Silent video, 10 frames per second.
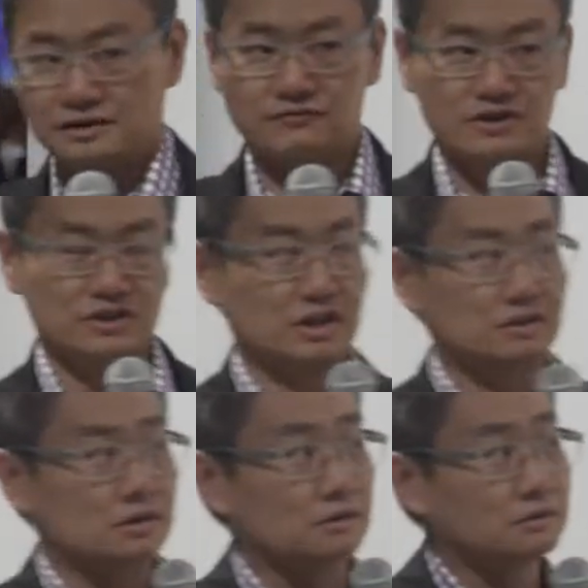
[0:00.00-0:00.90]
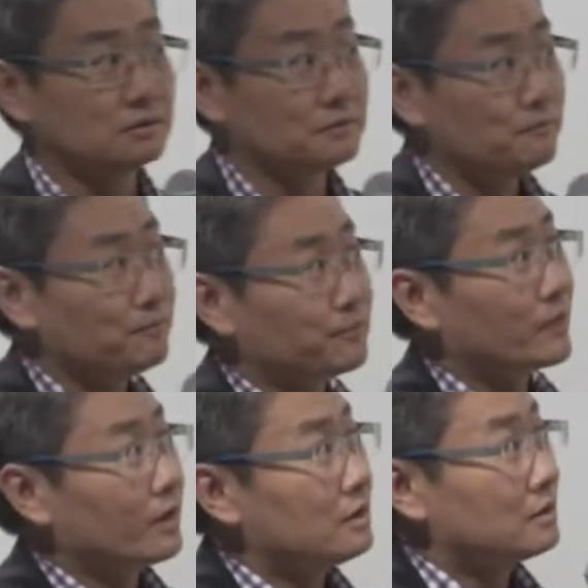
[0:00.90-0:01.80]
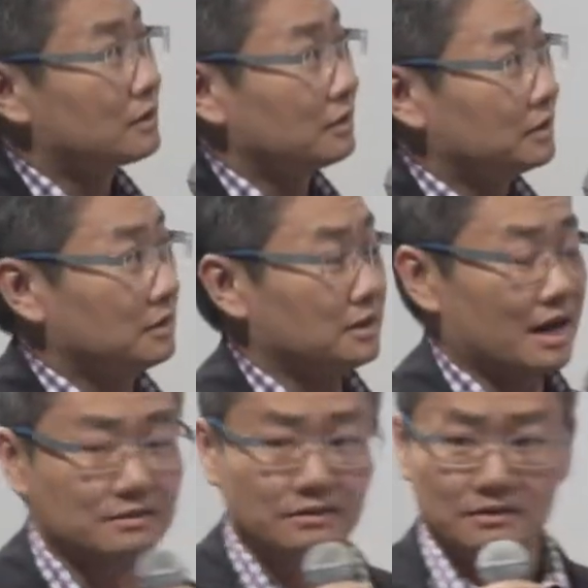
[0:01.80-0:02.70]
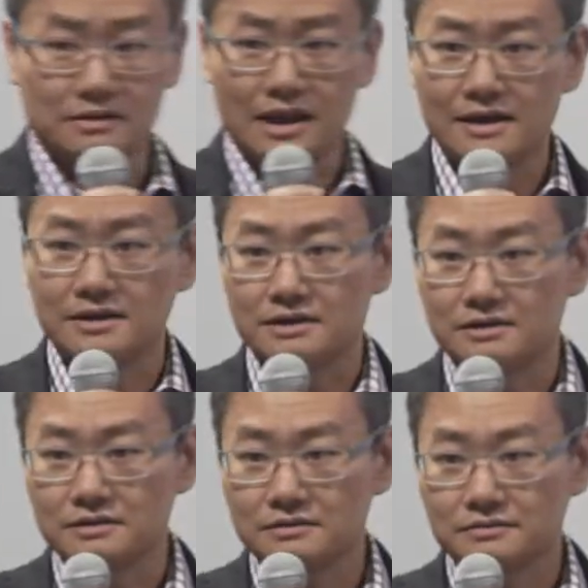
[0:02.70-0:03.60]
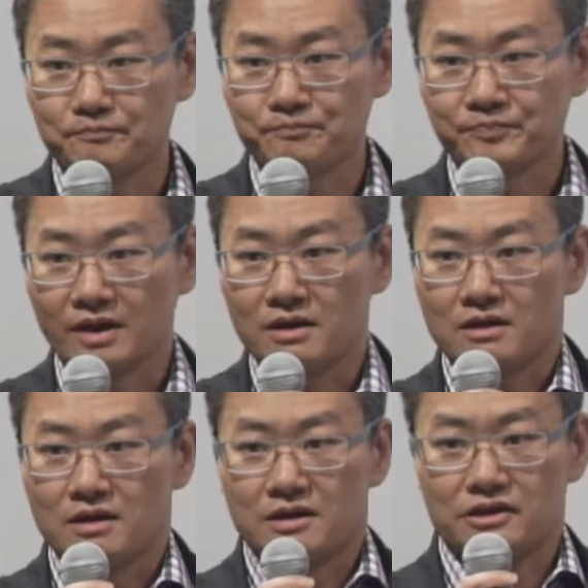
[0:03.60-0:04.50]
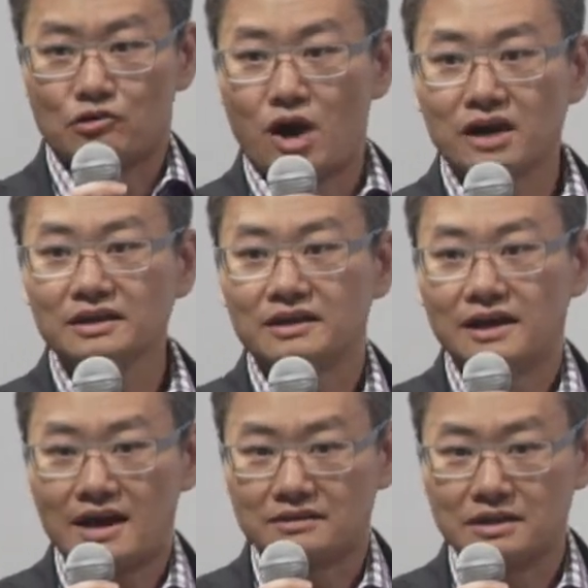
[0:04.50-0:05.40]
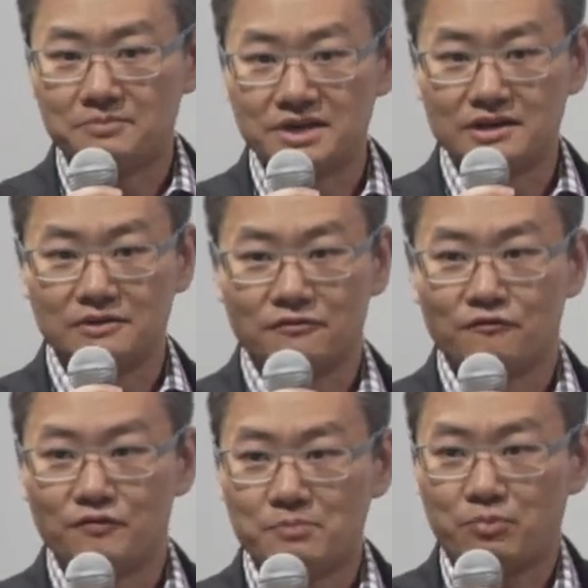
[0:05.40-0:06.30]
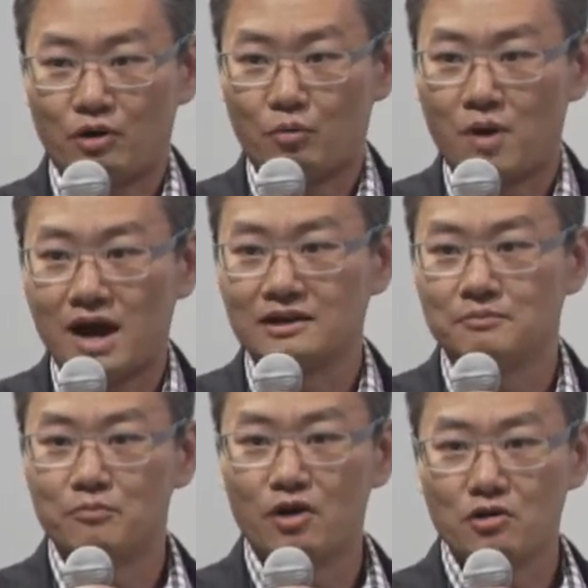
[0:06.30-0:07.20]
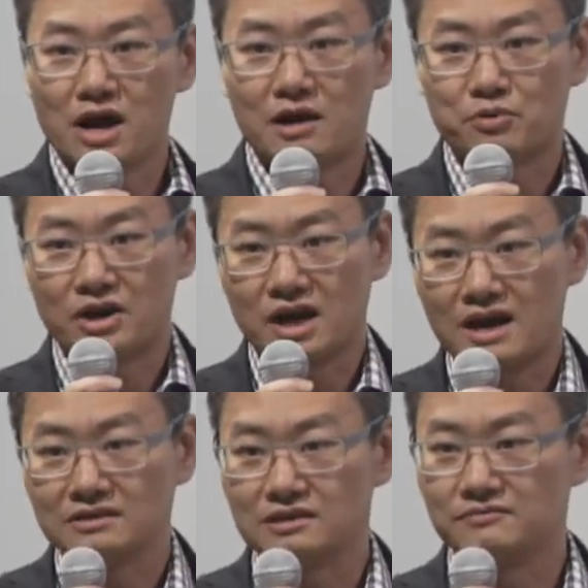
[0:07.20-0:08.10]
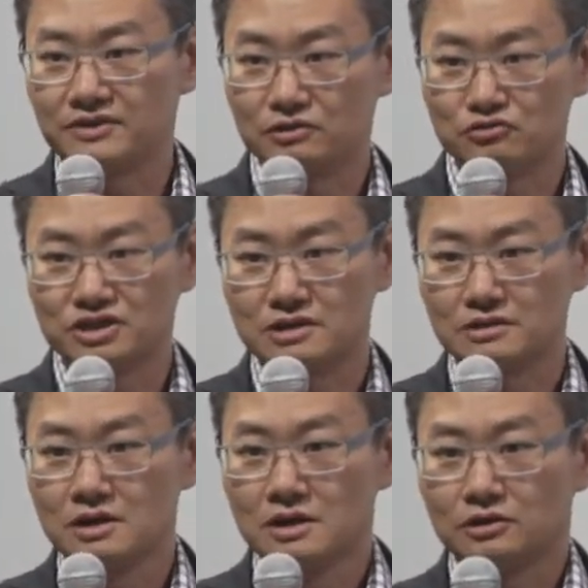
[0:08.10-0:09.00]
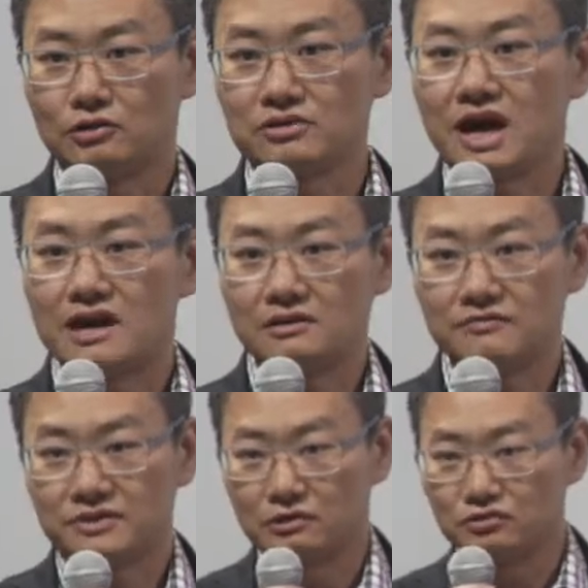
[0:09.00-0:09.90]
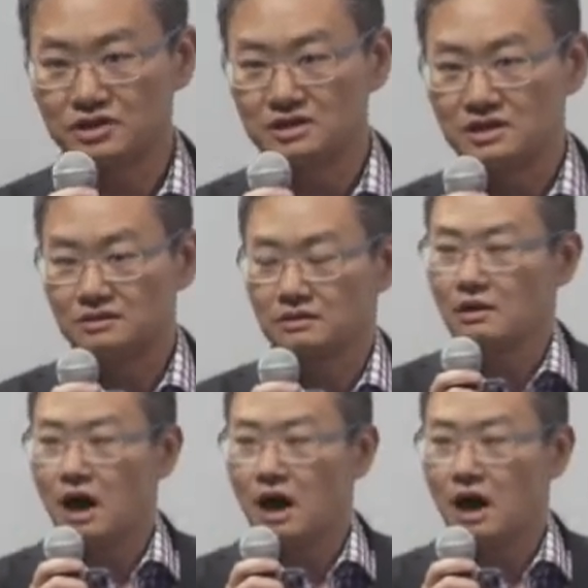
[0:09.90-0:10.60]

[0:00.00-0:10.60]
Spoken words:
differentiator. So the next slide is surrounded SAP. We provide more comprehensive solutions. Those kind of solutions